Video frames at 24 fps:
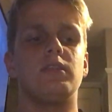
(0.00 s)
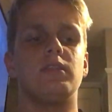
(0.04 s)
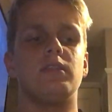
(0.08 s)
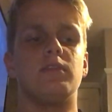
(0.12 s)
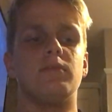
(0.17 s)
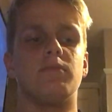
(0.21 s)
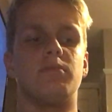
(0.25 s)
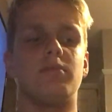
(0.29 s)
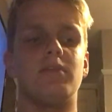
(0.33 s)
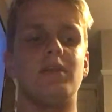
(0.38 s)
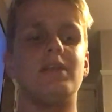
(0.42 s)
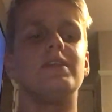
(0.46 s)

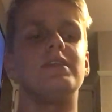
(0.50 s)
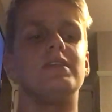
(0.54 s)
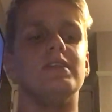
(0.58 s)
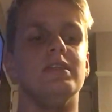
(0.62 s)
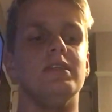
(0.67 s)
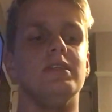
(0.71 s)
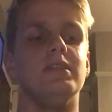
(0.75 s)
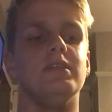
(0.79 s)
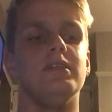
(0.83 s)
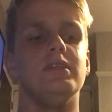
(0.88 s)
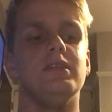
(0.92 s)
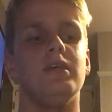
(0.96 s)

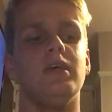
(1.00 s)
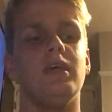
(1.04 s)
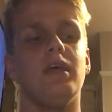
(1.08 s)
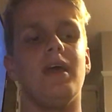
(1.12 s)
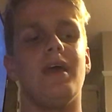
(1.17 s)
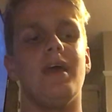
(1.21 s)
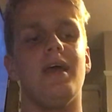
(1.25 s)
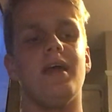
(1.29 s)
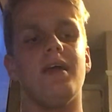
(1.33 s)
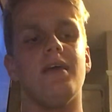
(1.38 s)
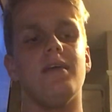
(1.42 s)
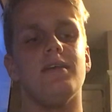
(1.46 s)
depression
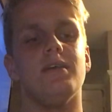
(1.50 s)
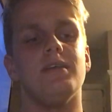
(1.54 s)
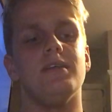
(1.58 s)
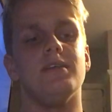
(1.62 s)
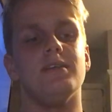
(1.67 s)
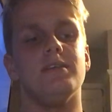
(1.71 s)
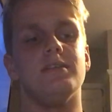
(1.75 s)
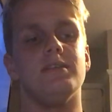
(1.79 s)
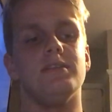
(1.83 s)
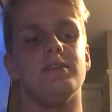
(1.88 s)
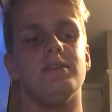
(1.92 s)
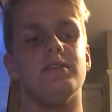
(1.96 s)

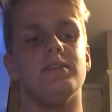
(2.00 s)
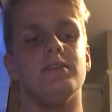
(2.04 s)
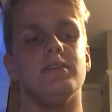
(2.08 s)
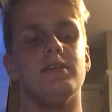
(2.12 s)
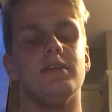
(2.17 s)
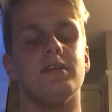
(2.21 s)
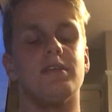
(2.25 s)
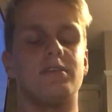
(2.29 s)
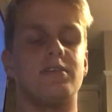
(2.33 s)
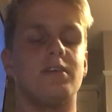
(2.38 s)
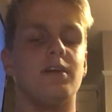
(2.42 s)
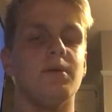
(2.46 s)
is
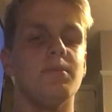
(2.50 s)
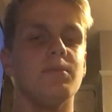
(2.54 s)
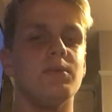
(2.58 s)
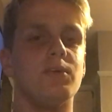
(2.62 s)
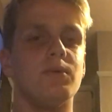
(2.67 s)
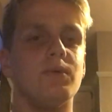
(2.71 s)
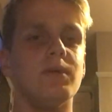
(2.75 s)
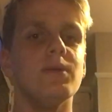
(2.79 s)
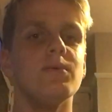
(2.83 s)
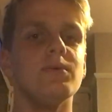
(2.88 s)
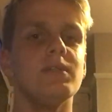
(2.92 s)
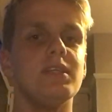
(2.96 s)
a
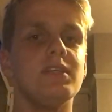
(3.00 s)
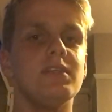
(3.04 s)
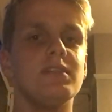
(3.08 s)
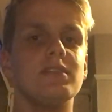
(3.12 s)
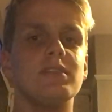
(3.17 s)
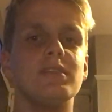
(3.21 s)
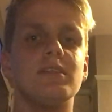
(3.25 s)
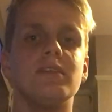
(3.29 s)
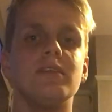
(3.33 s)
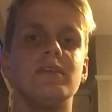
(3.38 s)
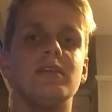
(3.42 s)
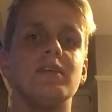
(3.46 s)
terminal illness.
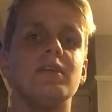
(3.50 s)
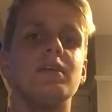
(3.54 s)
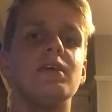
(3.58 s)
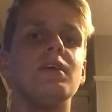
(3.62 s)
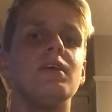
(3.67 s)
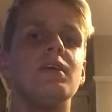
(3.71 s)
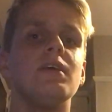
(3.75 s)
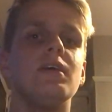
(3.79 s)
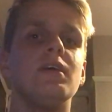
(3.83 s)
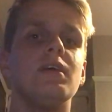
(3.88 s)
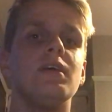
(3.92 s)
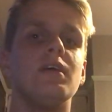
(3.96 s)

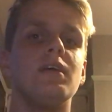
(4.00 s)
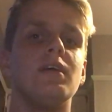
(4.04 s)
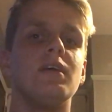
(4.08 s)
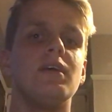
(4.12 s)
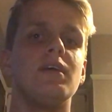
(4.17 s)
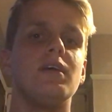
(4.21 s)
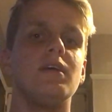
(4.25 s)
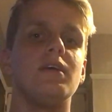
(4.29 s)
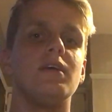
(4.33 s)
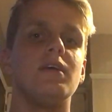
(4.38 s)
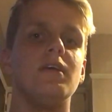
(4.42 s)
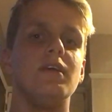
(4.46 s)

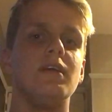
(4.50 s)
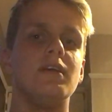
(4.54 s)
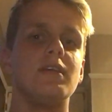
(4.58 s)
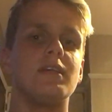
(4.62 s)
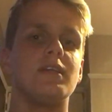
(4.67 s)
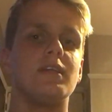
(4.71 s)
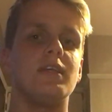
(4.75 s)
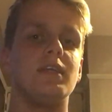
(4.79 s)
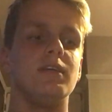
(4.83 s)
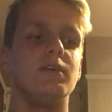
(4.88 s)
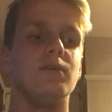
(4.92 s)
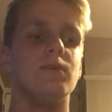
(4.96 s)
It
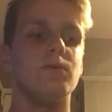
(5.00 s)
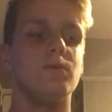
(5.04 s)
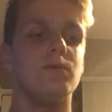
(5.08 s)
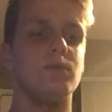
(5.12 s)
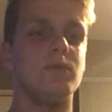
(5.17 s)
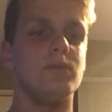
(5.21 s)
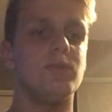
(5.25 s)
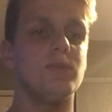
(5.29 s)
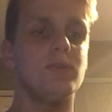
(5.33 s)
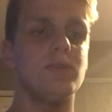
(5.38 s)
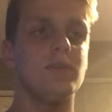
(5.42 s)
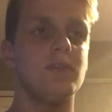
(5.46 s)

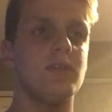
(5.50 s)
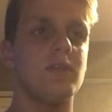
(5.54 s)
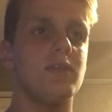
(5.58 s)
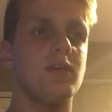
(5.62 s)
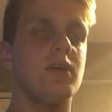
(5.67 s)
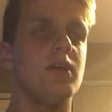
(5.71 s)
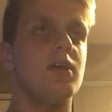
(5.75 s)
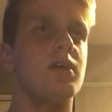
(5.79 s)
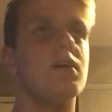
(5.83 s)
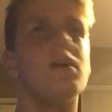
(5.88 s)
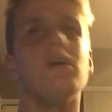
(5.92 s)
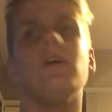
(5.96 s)
kills,
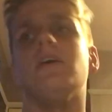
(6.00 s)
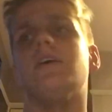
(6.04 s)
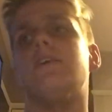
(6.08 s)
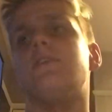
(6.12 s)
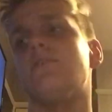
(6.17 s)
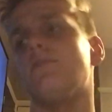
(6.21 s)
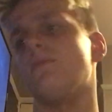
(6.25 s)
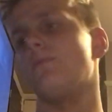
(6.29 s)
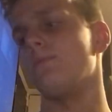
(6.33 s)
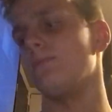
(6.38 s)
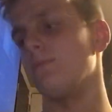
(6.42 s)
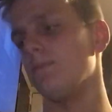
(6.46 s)
I
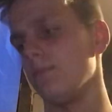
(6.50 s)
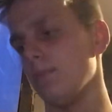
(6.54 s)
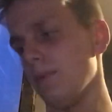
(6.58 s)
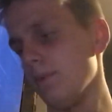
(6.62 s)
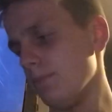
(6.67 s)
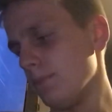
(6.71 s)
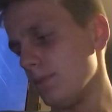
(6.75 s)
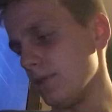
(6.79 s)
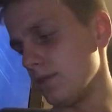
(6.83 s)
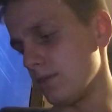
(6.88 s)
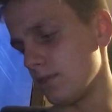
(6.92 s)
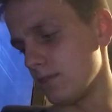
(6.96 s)
don't
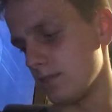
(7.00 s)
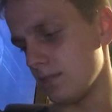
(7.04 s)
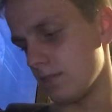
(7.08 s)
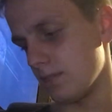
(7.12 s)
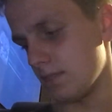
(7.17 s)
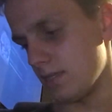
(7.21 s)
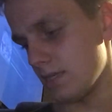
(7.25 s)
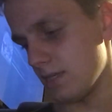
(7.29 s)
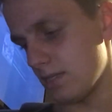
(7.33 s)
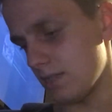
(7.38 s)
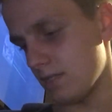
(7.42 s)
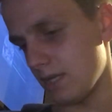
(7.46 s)
remember the
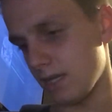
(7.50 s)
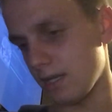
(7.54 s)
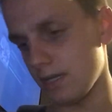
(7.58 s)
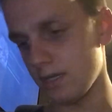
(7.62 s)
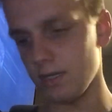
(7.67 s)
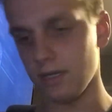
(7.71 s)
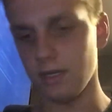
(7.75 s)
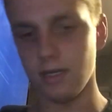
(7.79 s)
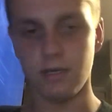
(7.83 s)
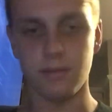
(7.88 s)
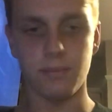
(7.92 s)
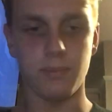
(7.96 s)

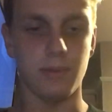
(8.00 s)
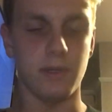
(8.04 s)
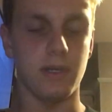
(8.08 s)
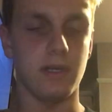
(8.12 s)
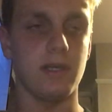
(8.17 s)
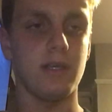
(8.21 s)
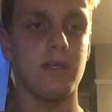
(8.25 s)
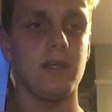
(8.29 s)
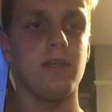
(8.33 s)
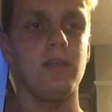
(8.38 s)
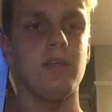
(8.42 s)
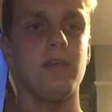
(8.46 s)
statistic,
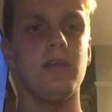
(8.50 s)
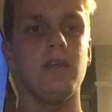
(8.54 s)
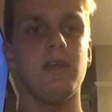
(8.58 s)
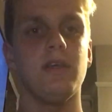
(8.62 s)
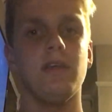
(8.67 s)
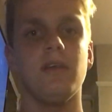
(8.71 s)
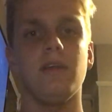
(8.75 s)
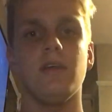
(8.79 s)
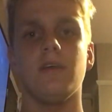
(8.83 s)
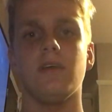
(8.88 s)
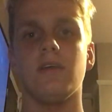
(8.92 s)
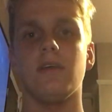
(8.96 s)
but
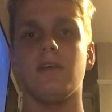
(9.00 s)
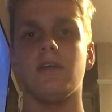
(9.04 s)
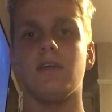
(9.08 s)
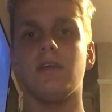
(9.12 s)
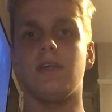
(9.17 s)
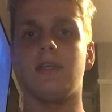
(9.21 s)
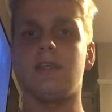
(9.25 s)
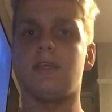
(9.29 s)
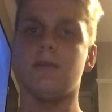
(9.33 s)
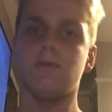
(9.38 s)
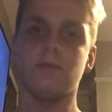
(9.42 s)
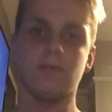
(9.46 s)

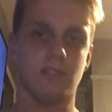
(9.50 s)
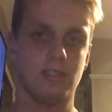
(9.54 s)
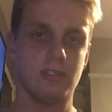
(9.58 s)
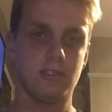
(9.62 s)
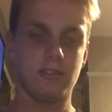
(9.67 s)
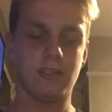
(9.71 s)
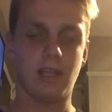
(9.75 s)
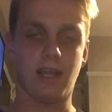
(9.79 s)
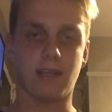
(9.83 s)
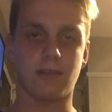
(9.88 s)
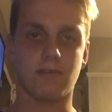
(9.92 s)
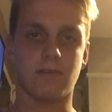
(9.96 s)
it kills a
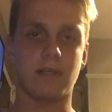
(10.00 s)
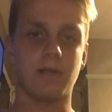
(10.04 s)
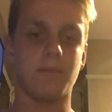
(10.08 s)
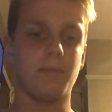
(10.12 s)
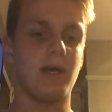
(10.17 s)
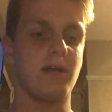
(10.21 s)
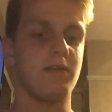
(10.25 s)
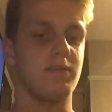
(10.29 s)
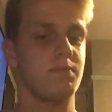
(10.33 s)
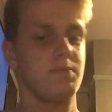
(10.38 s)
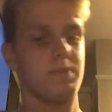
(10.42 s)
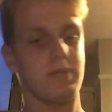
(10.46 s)
staggering
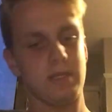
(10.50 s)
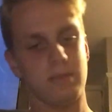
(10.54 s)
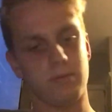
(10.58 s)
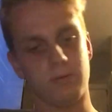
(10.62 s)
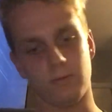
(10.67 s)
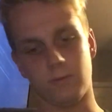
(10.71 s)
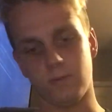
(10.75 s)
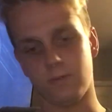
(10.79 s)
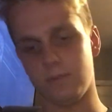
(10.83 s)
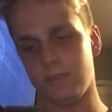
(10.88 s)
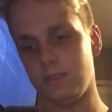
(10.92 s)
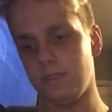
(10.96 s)
amount of
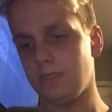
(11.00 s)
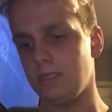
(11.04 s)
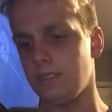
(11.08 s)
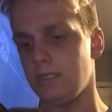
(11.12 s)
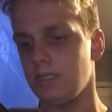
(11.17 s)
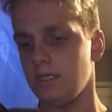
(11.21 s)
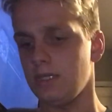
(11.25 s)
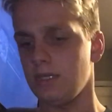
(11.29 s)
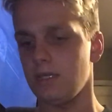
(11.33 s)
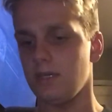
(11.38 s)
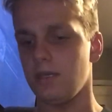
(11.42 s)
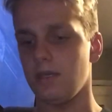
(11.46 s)
people
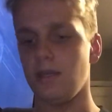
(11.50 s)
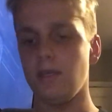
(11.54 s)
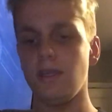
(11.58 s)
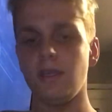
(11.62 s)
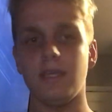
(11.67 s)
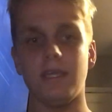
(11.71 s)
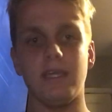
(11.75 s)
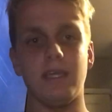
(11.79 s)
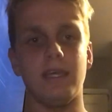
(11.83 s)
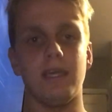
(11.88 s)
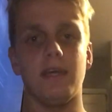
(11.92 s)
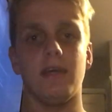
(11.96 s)
a
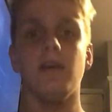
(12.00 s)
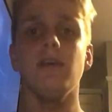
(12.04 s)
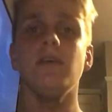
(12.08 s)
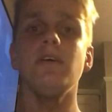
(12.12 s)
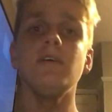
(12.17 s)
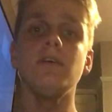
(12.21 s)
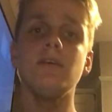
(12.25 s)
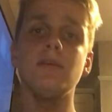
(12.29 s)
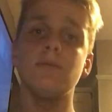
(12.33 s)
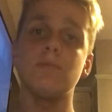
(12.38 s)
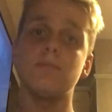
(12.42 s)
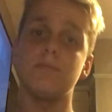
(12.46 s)
year,
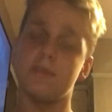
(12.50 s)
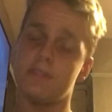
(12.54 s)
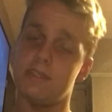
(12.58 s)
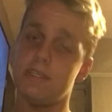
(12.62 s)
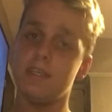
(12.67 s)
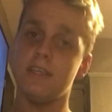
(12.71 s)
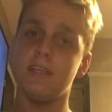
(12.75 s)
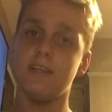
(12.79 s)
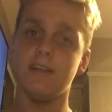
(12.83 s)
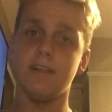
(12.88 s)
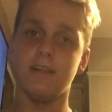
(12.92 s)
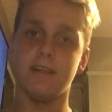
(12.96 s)

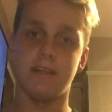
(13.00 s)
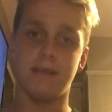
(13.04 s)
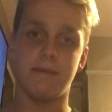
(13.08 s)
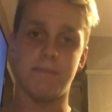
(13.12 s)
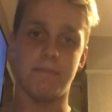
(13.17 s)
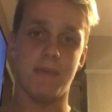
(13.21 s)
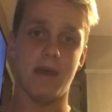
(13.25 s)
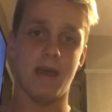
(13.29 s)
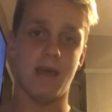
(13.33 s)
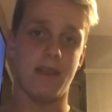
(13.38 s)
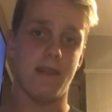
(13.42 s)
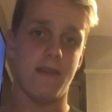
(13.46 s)
particularly
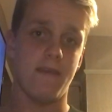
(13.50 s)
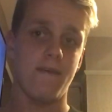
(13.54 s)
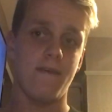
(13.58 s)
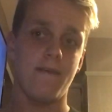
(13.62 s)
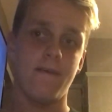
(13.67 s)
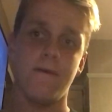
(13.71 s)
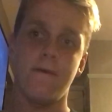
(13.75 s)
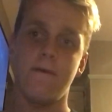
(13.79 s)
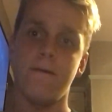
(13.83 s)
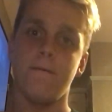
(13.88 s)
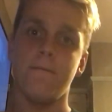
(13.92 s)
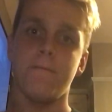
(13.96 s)
men.
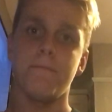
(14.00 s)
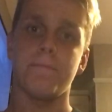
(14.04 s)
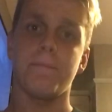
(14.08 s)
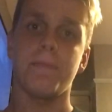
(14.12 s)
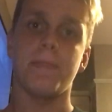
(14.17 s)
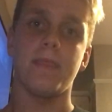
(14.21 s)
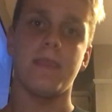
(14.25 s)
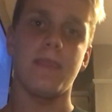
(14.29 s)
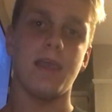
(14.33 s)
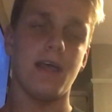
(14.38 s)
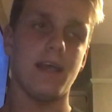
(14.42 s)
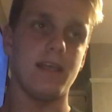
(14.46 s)

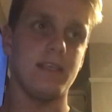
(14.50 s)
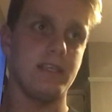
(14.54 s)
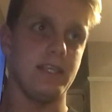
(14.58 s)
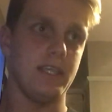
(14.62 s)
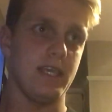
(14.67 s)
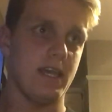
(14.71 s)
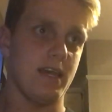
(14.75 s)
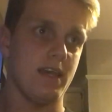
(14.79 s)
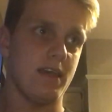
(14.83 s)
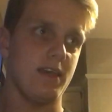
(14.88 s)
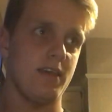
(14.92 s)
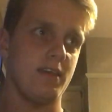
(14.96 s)
And
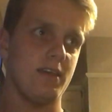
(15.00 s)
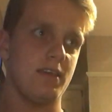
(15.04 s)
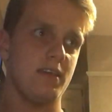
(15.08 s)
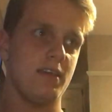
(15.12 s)
yet,